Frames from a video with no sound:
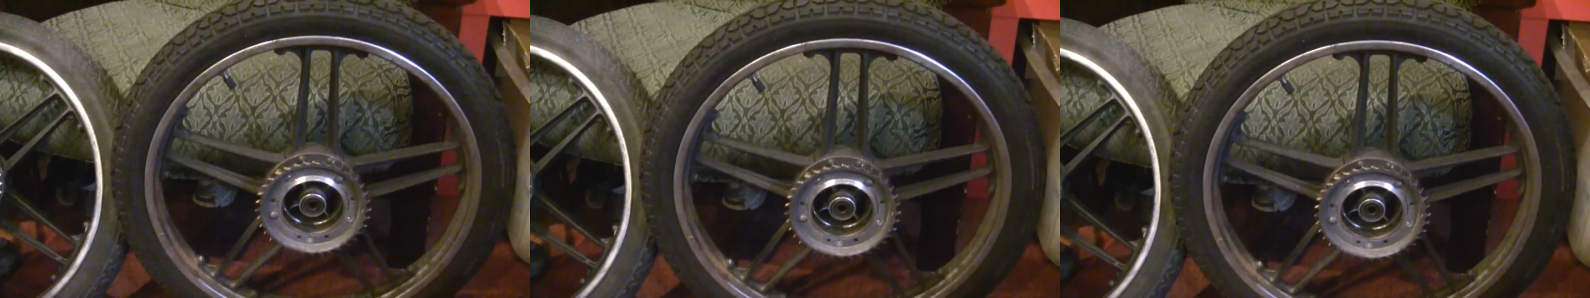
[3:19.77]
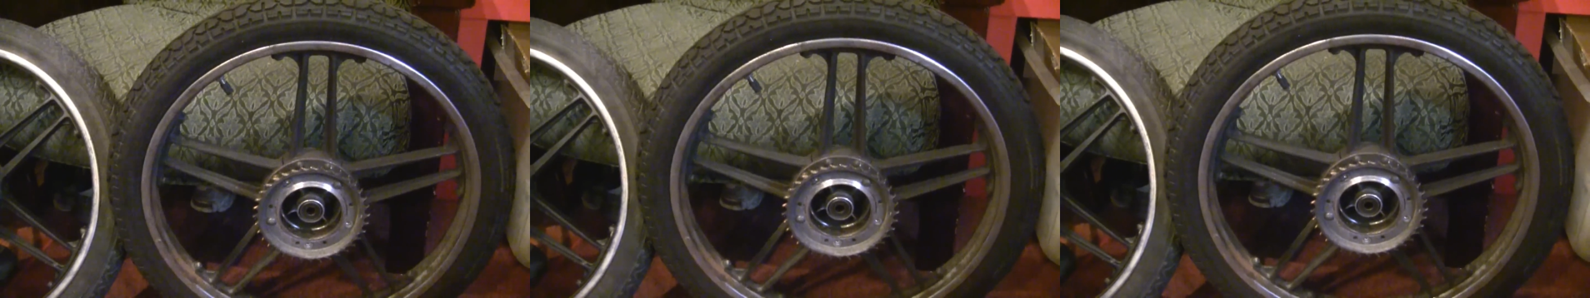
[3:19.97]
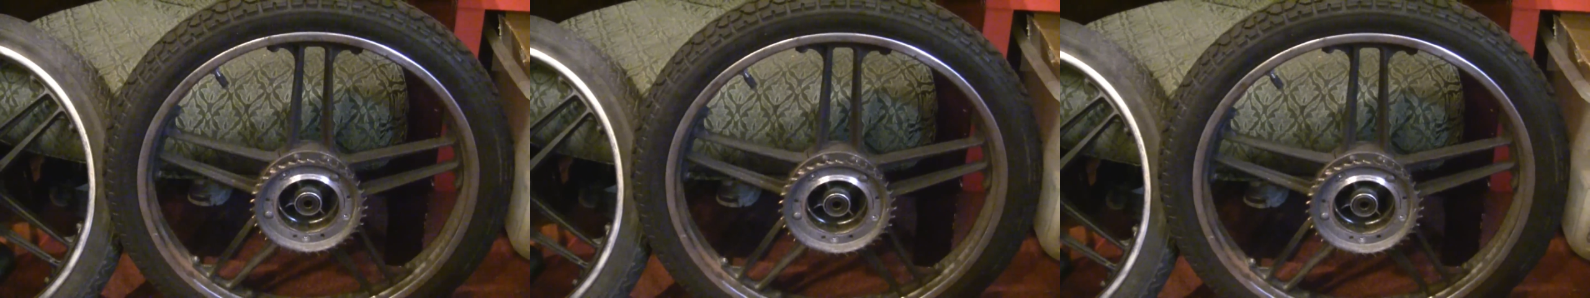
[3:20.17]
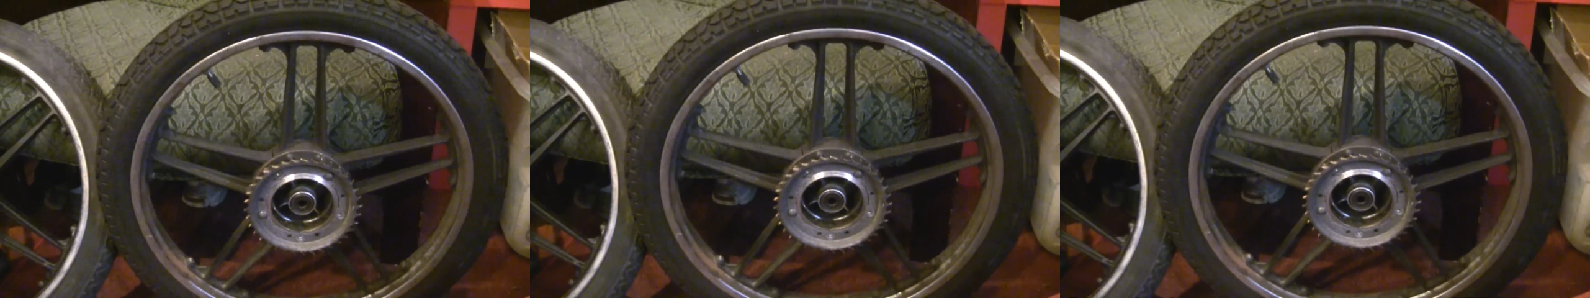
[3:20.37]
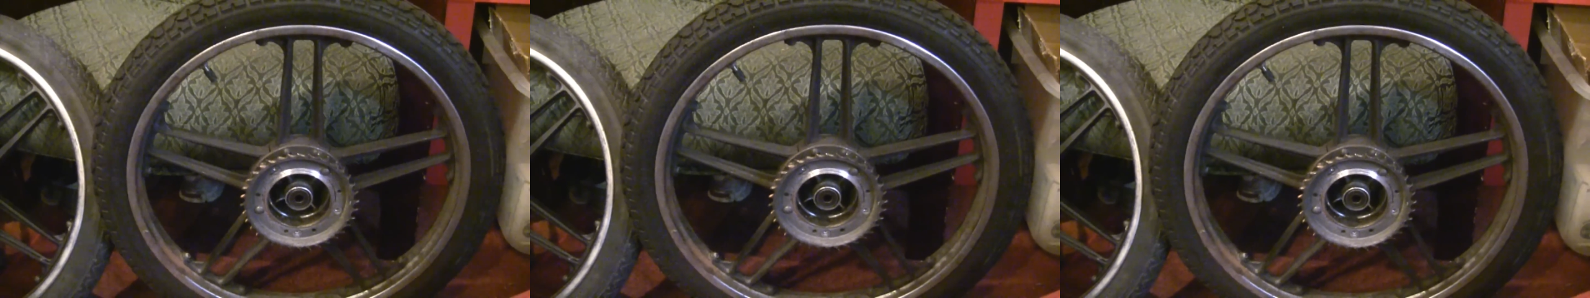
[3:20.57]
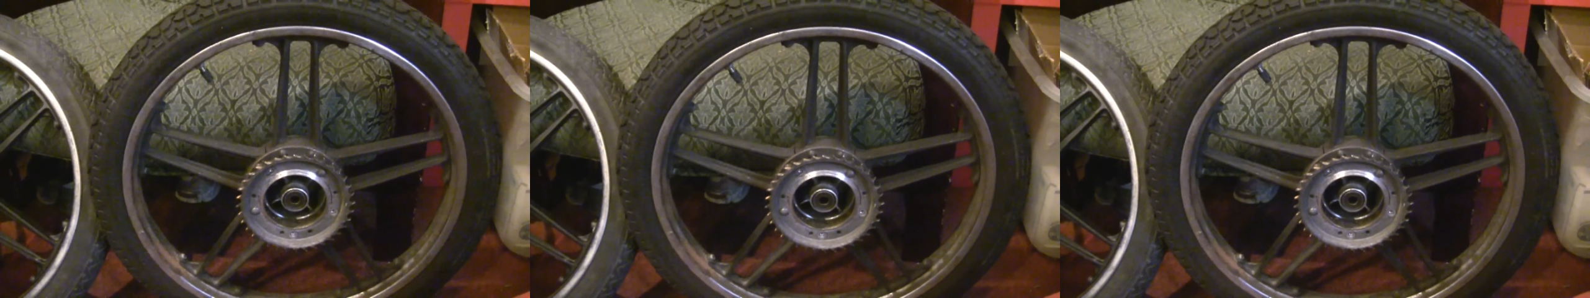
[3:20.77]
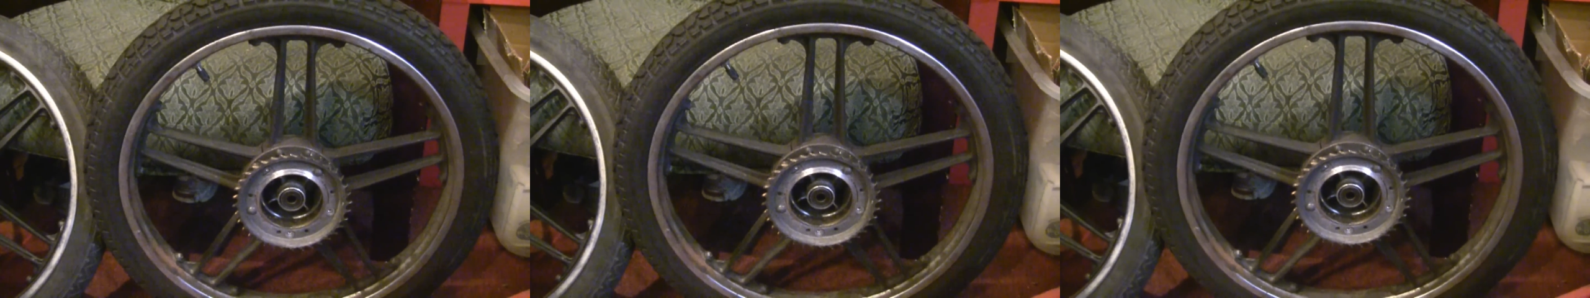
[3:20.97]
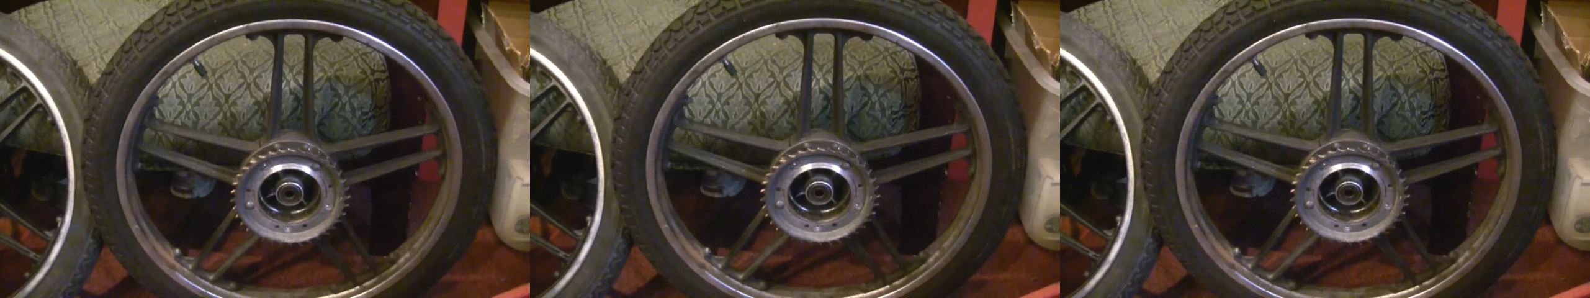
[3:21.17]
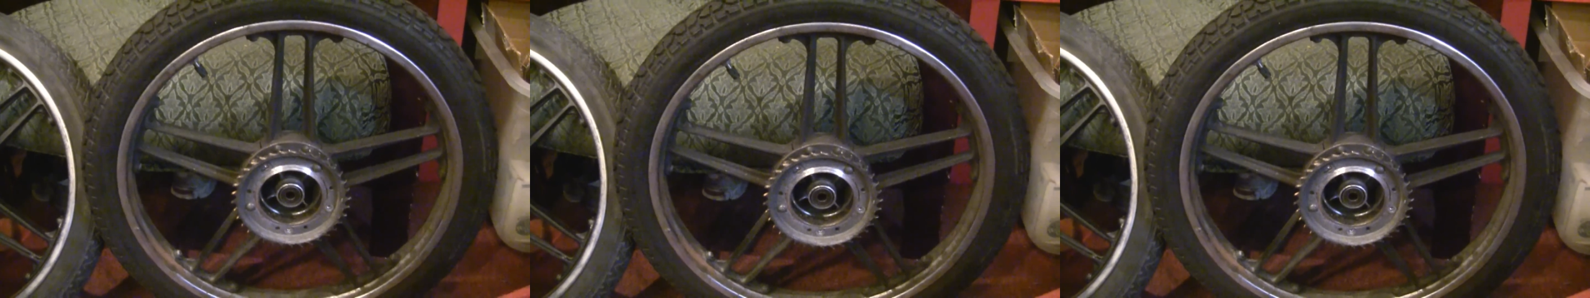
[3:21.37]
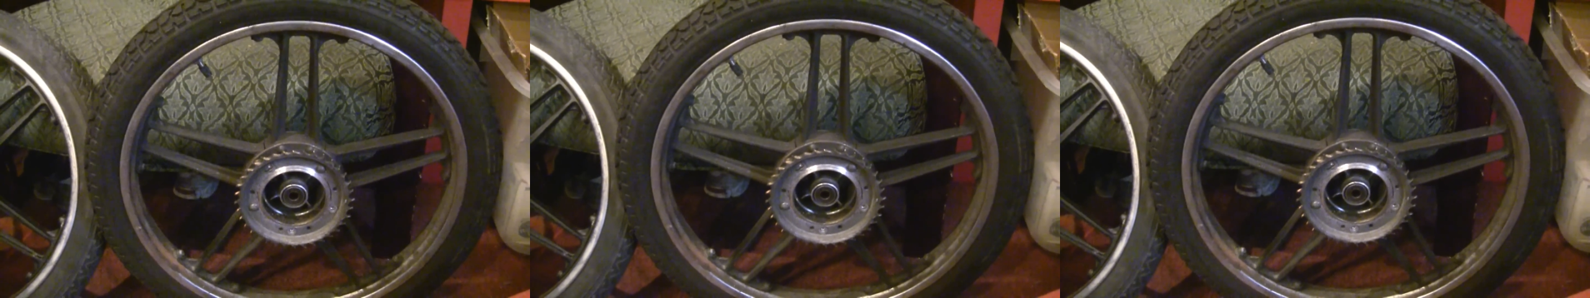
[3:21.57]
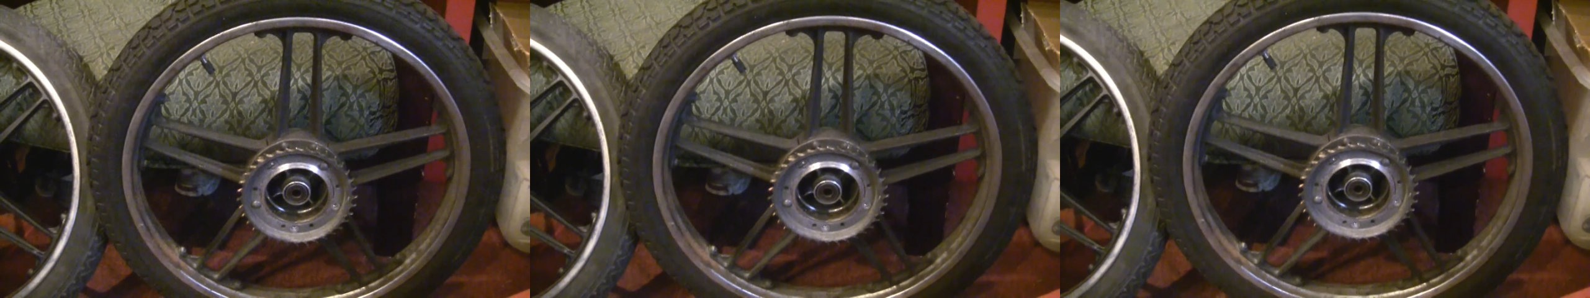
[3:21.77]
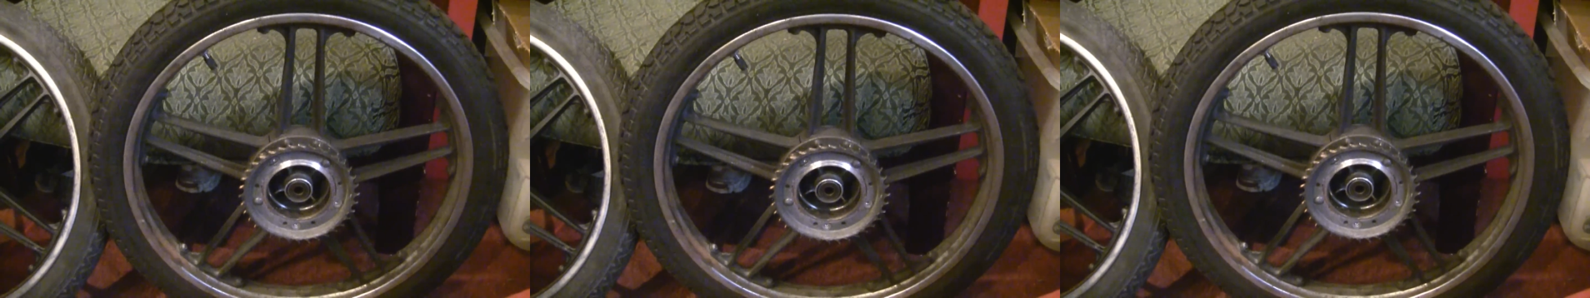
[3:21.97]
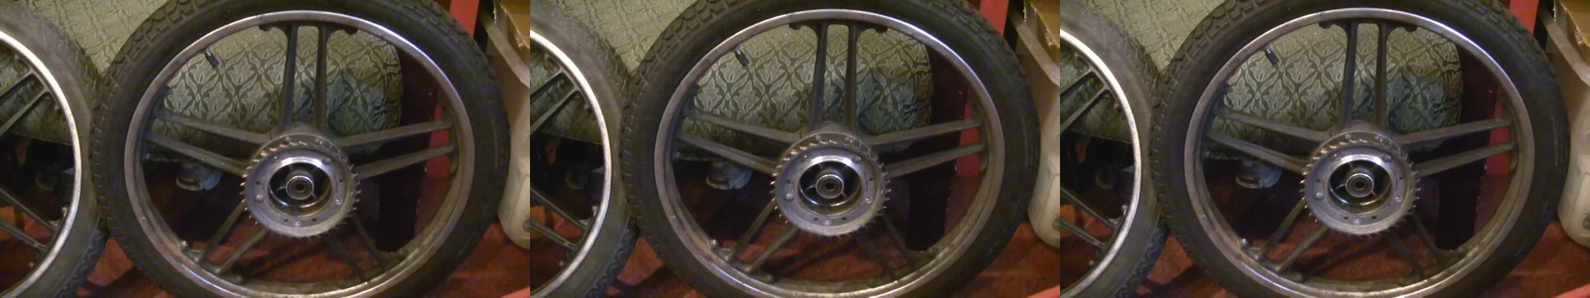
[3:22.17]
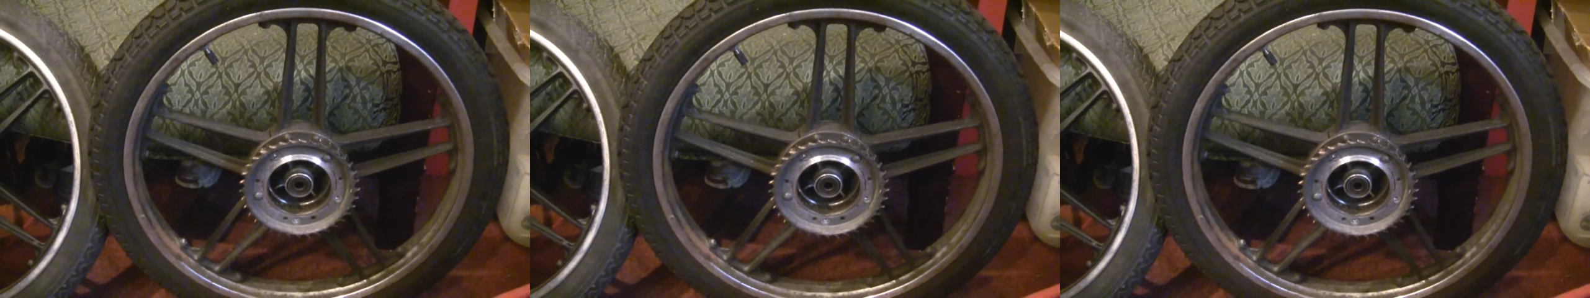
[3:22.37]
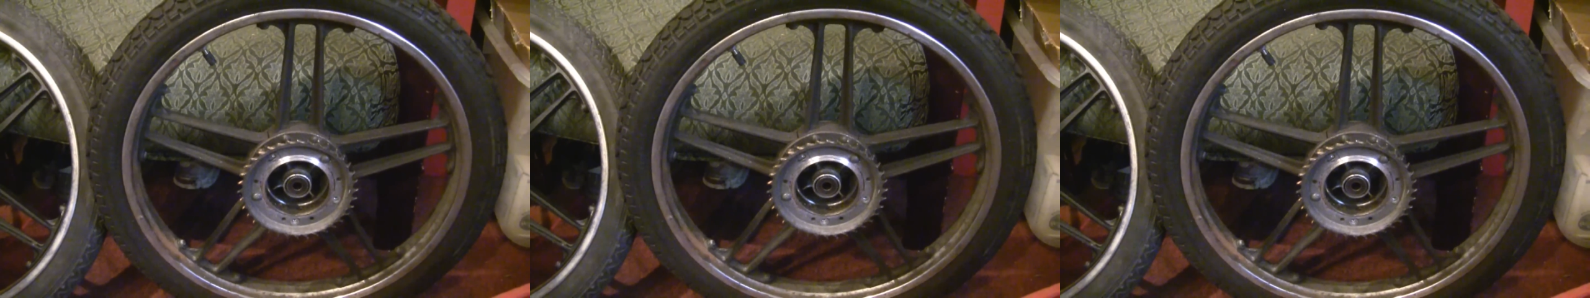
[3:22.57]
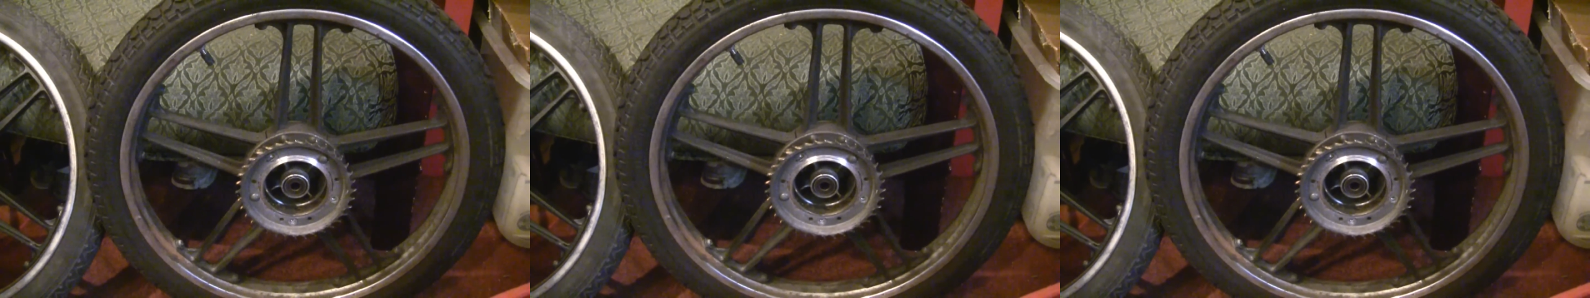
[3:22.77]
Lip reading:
(no speaker visible)